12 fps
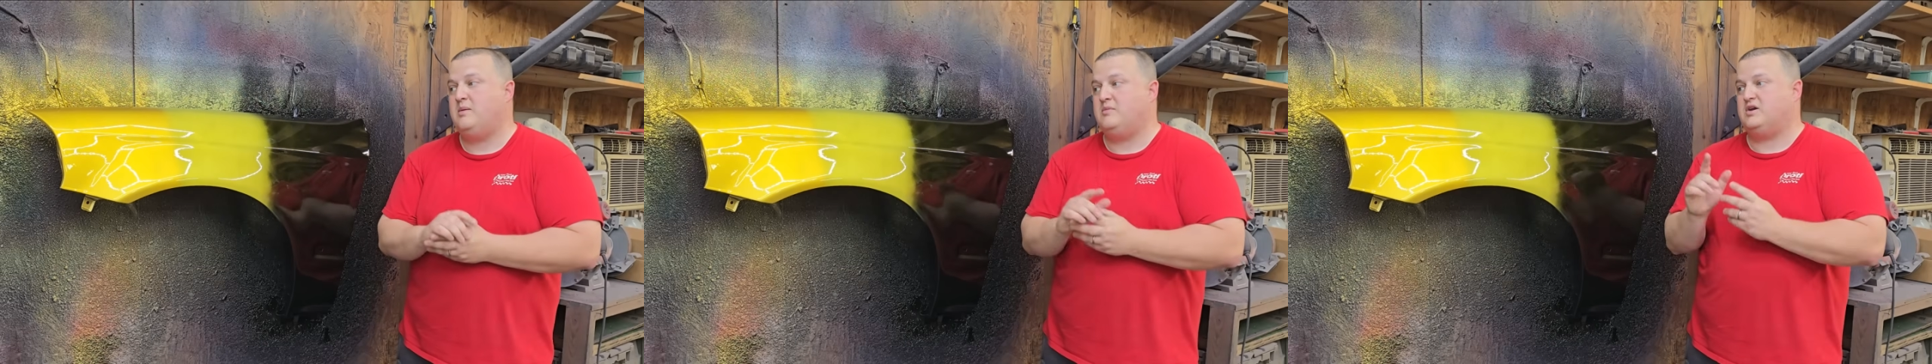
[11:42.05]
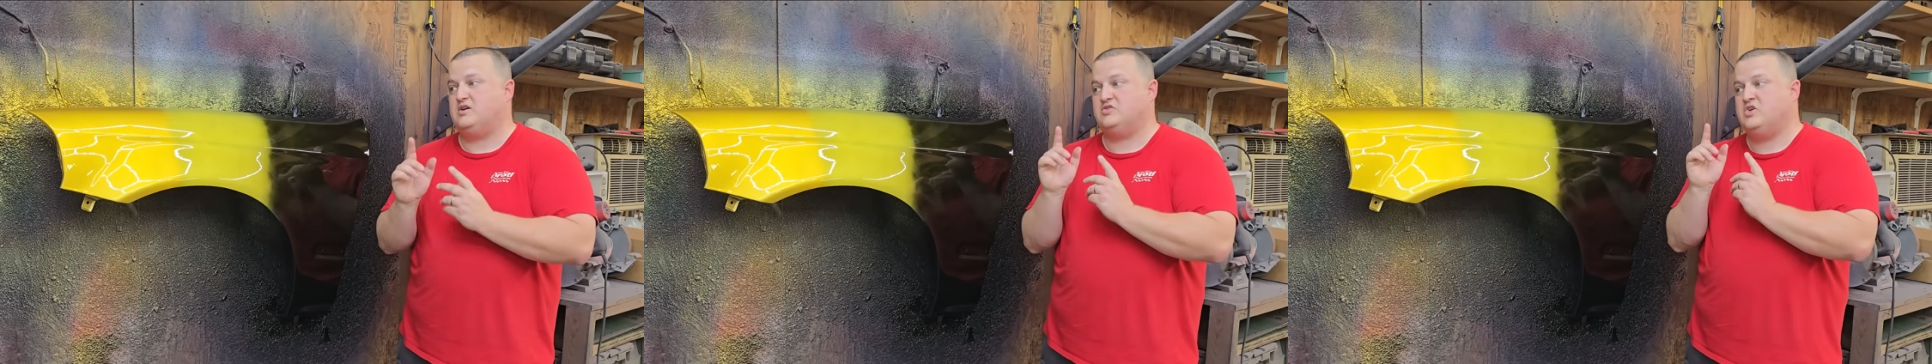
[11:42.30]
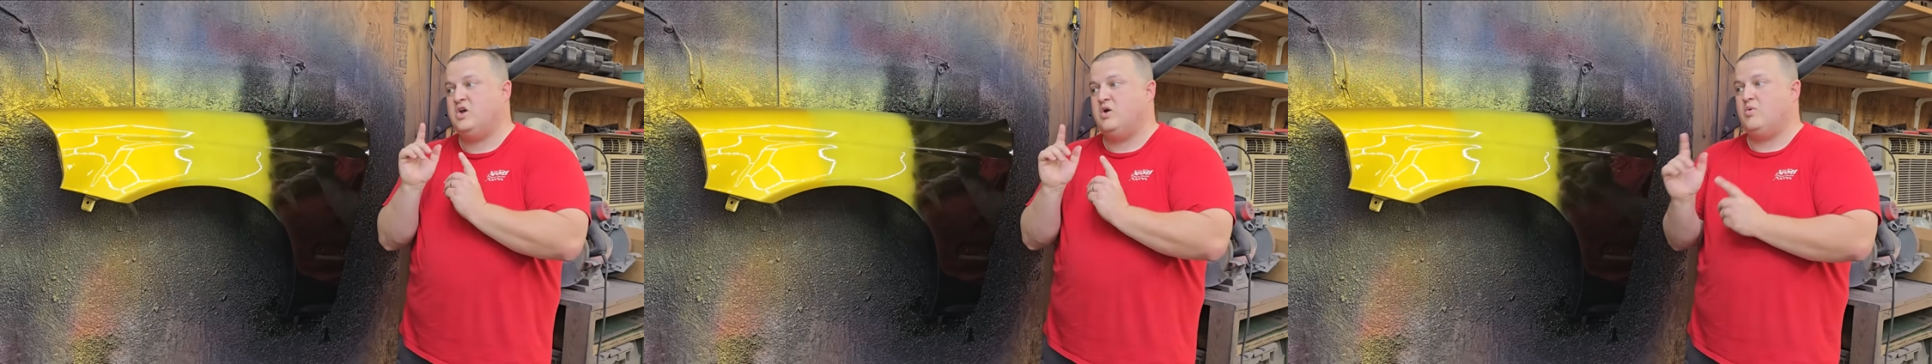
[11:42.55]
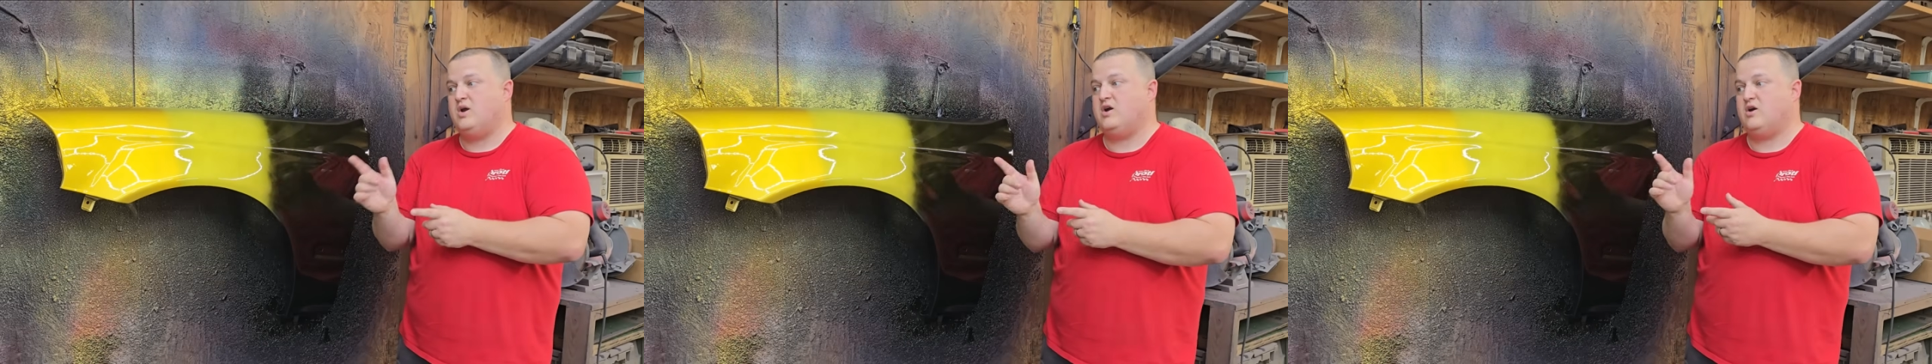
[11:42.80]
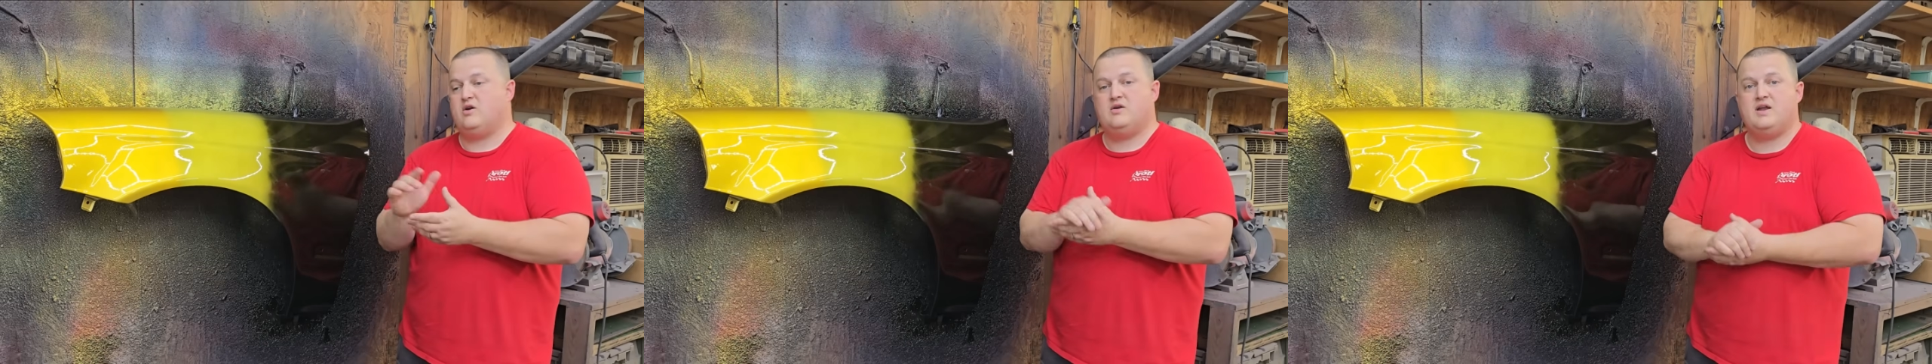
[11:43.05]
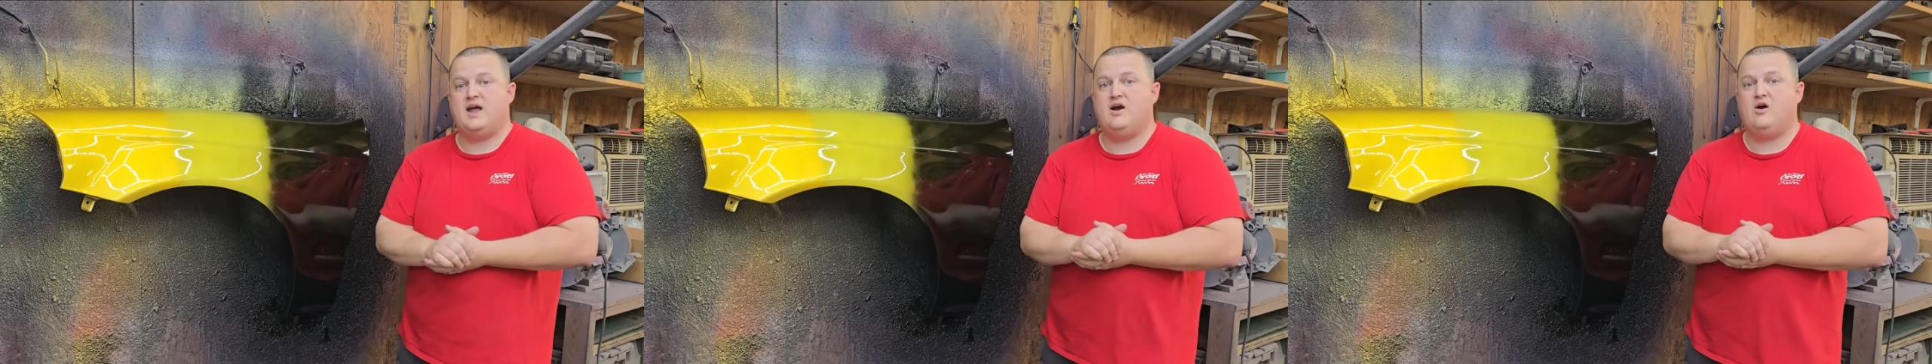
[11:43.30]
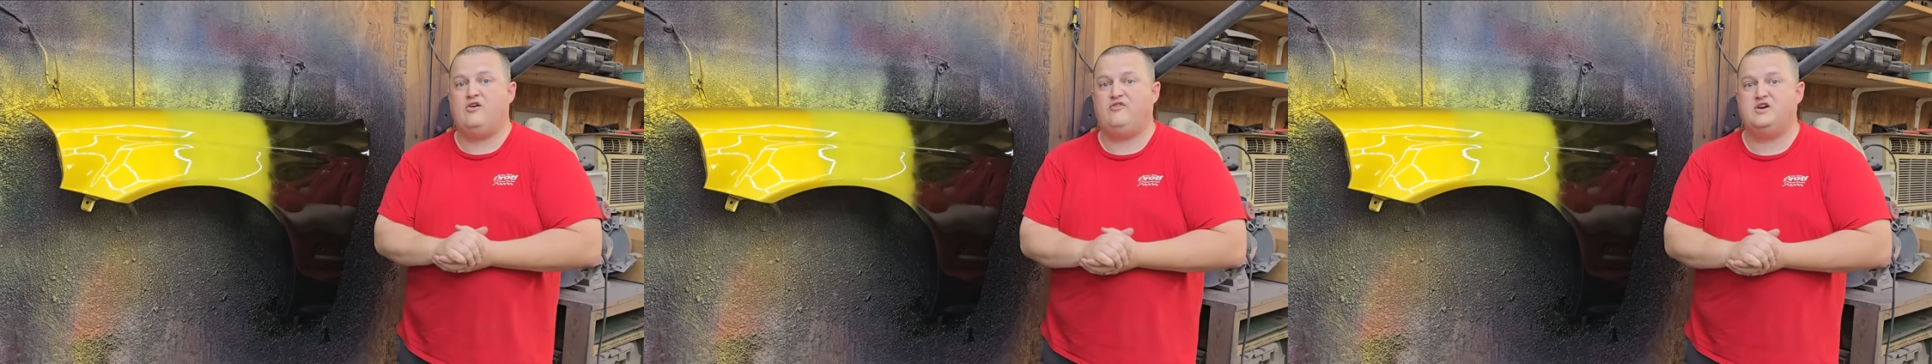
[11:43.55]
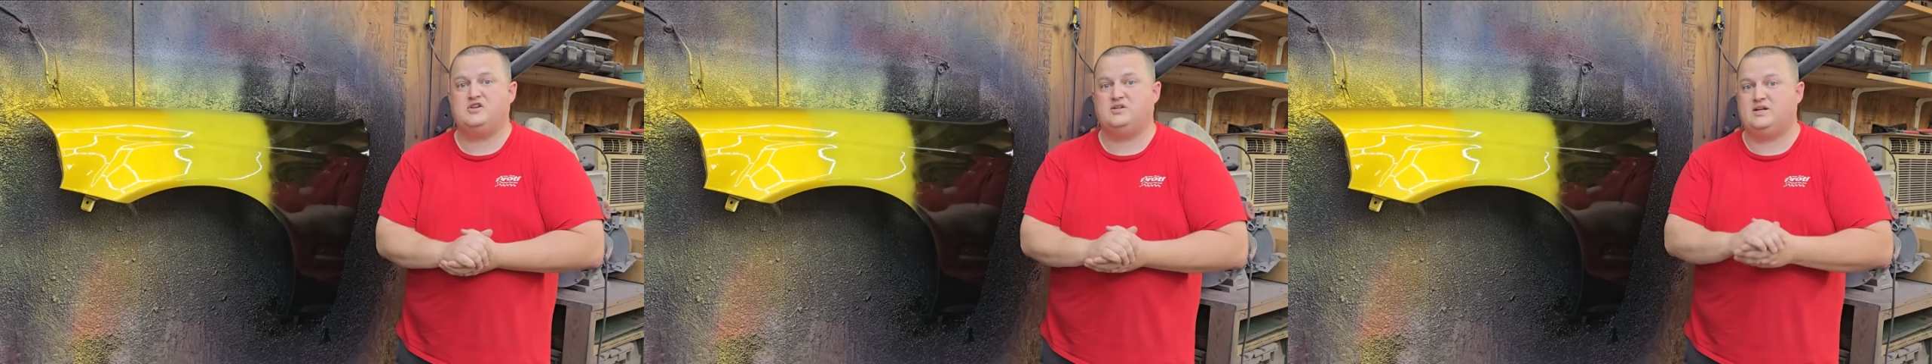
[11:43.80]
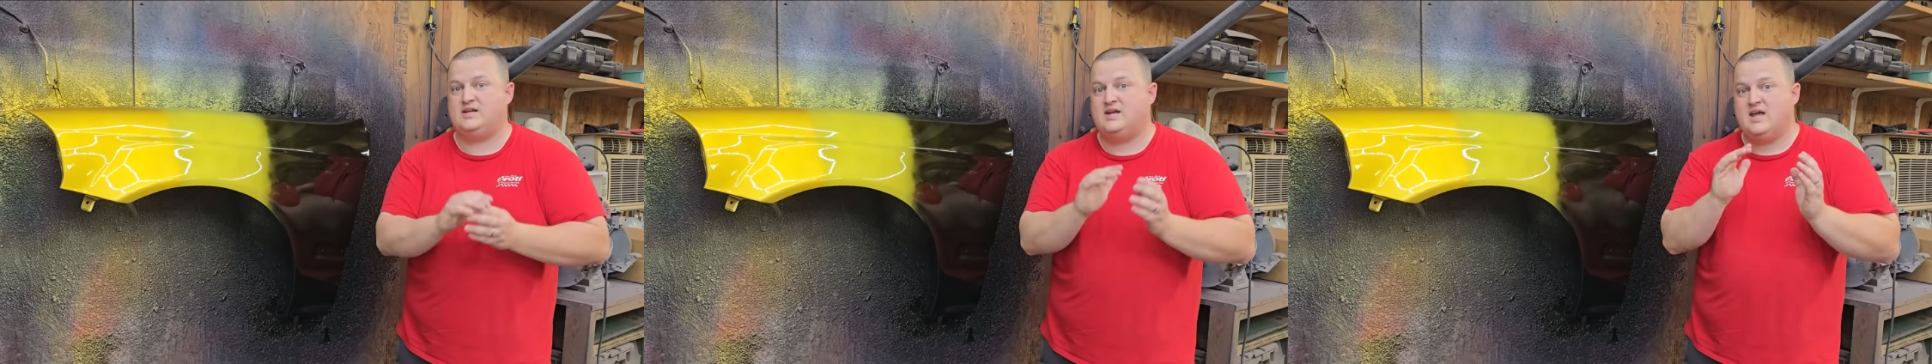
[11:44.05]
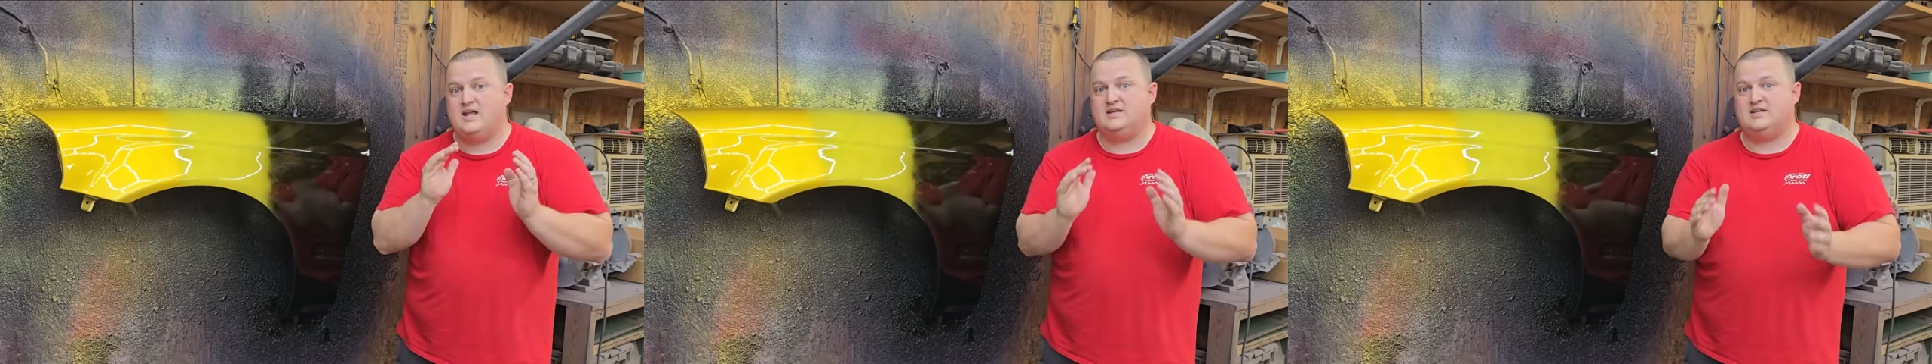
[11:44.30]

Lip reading: because we are now officially